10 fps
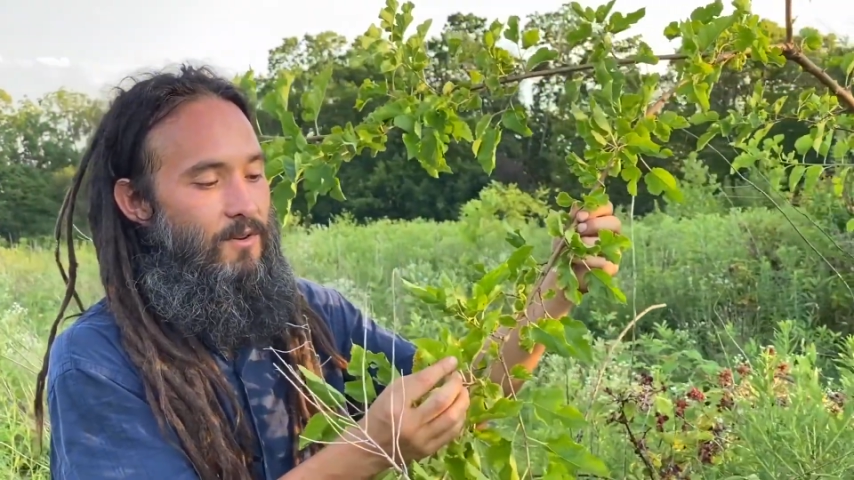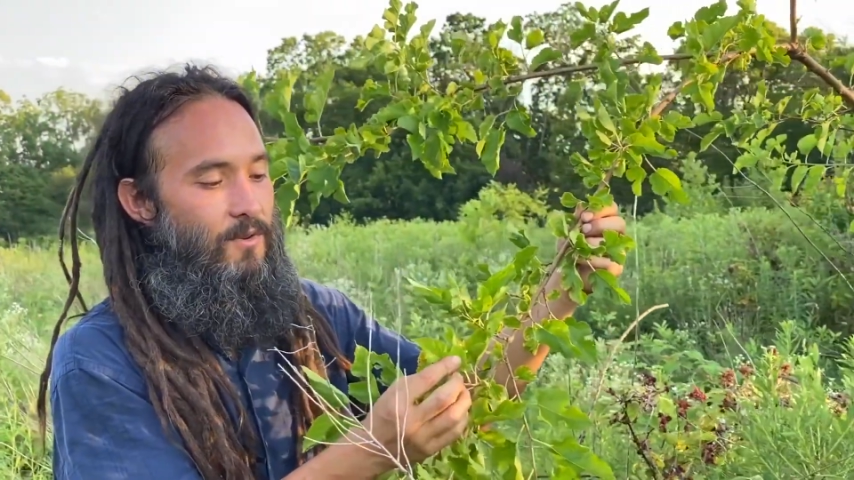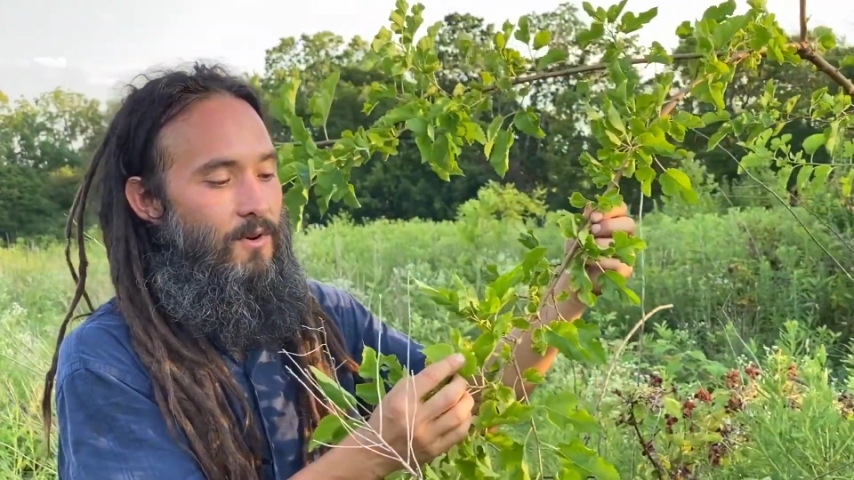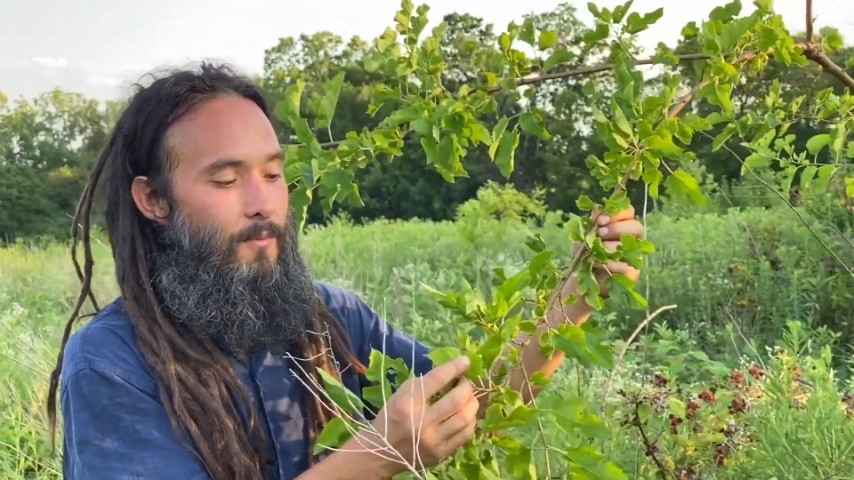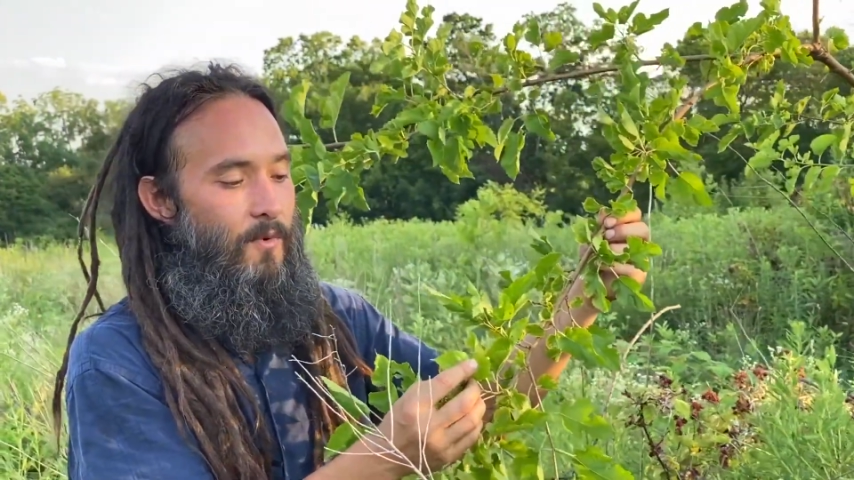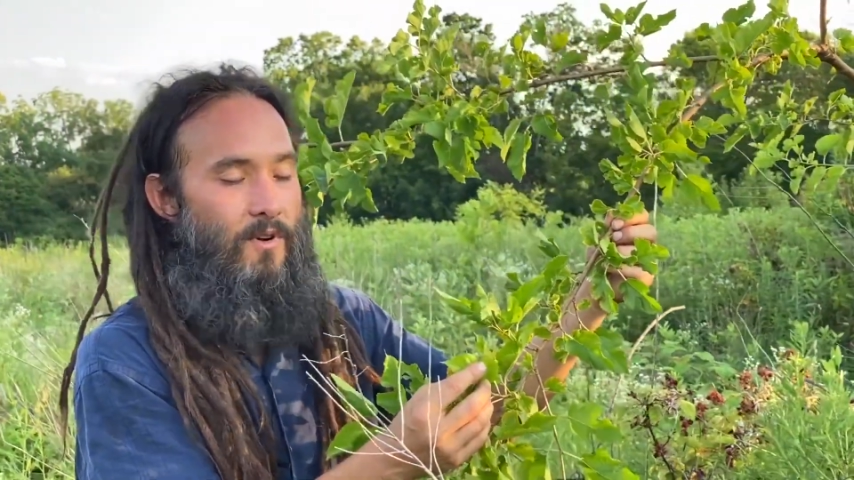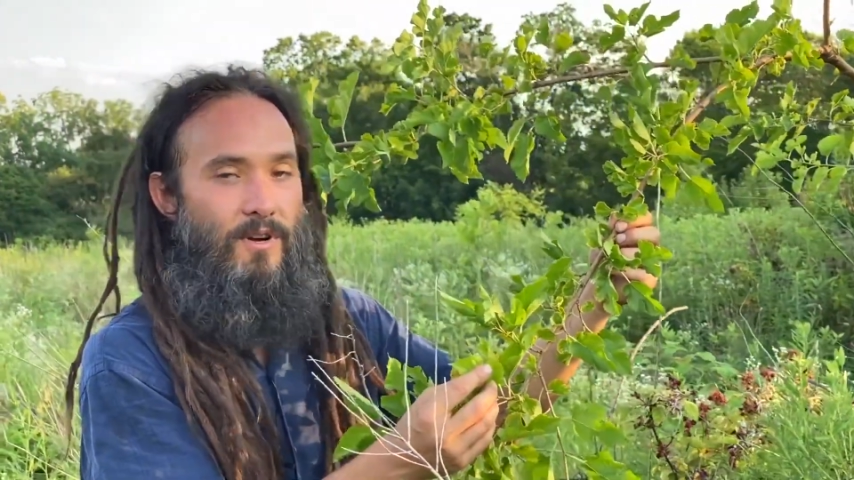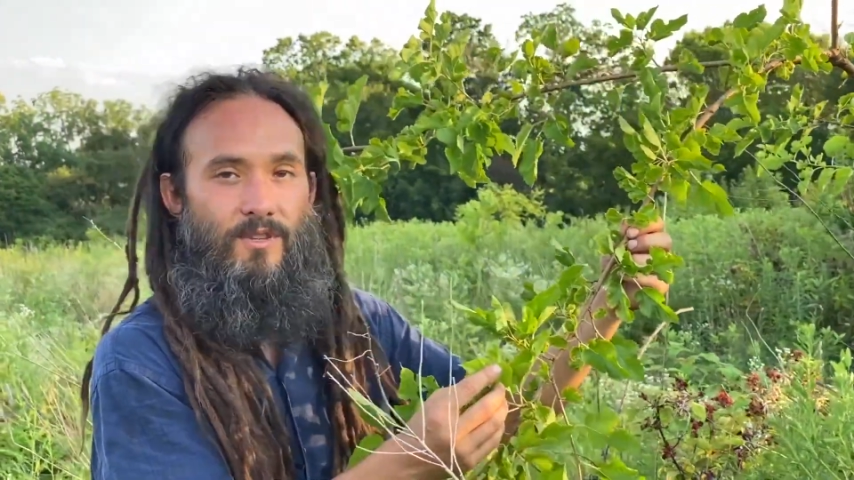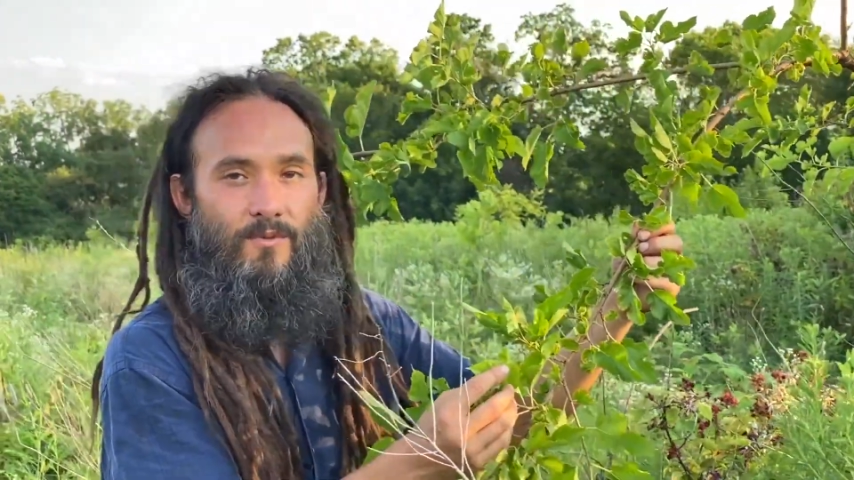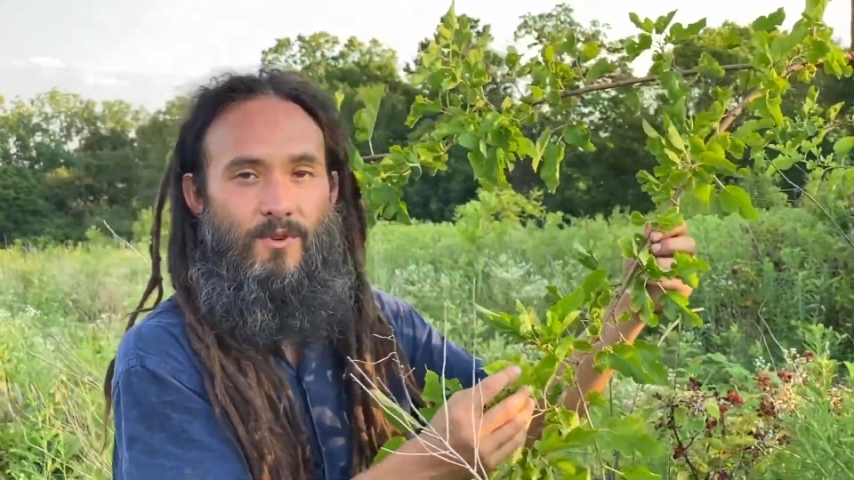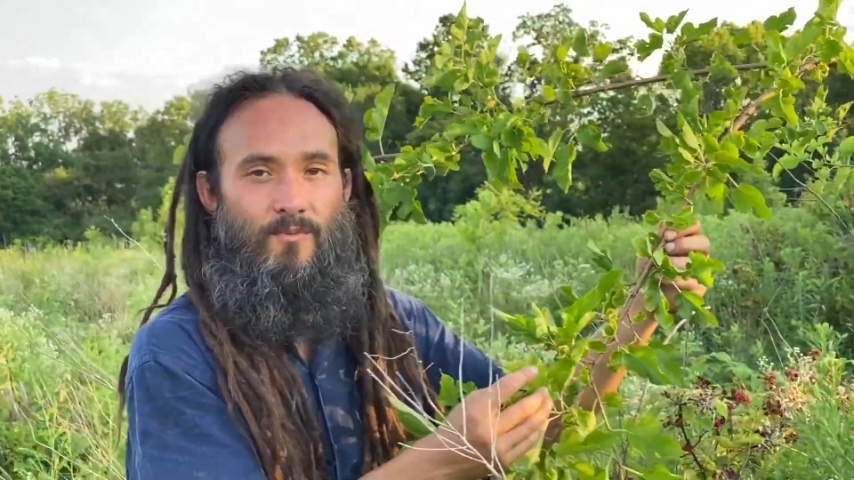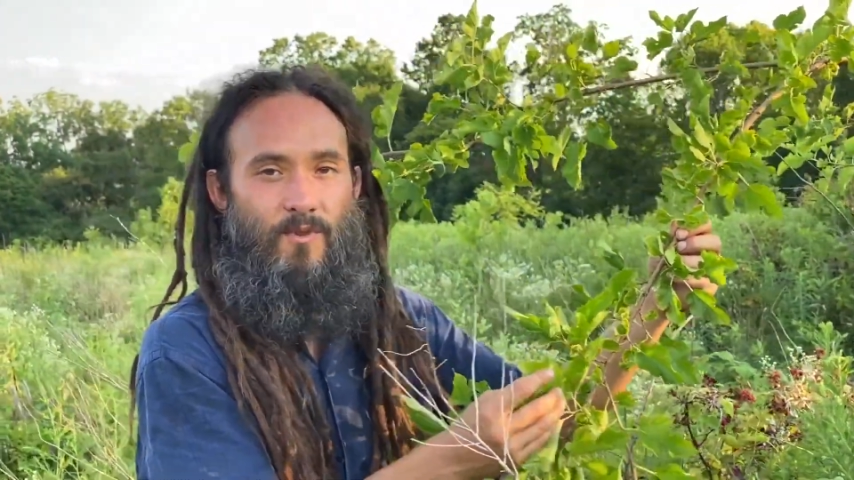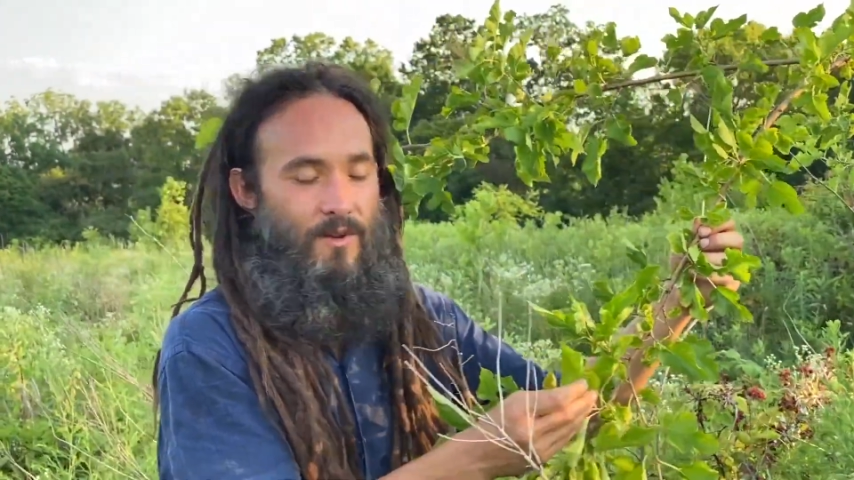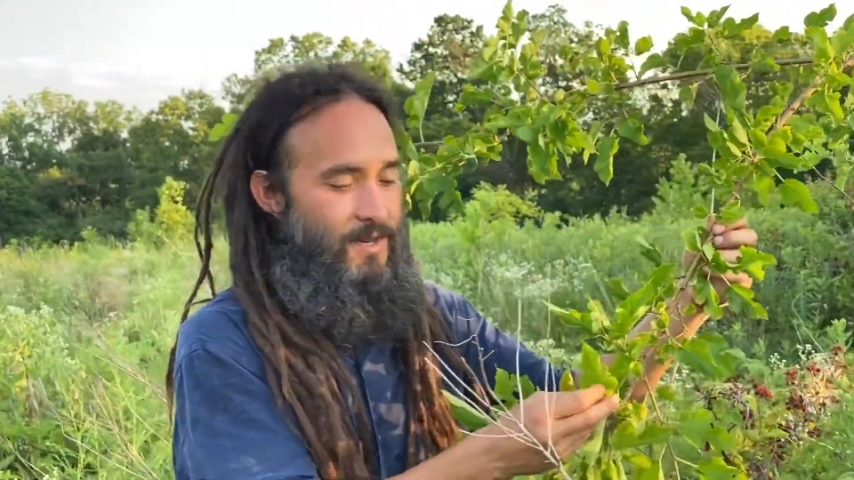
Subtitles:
or Morus rubra,